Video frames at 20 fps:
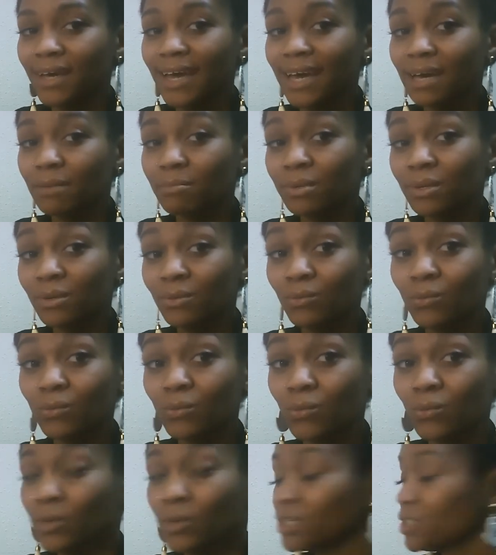happen
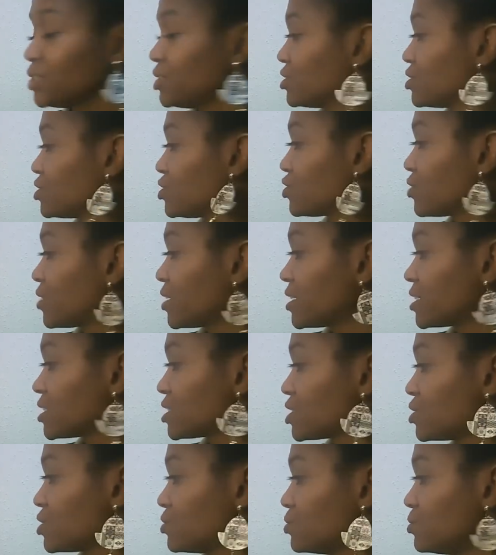what you're trying
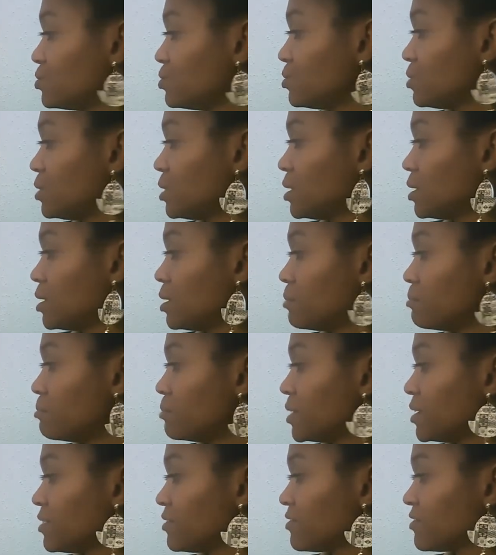to
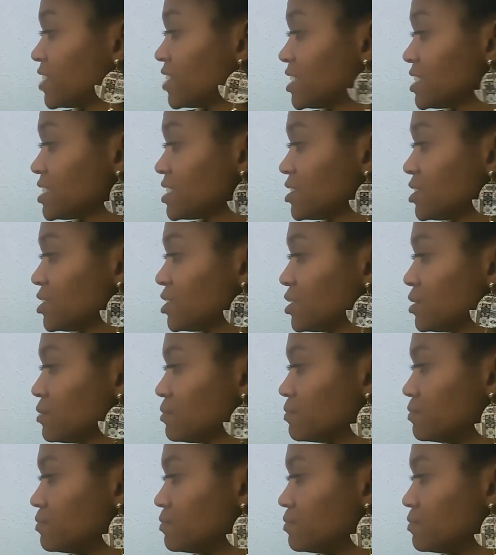manifest here.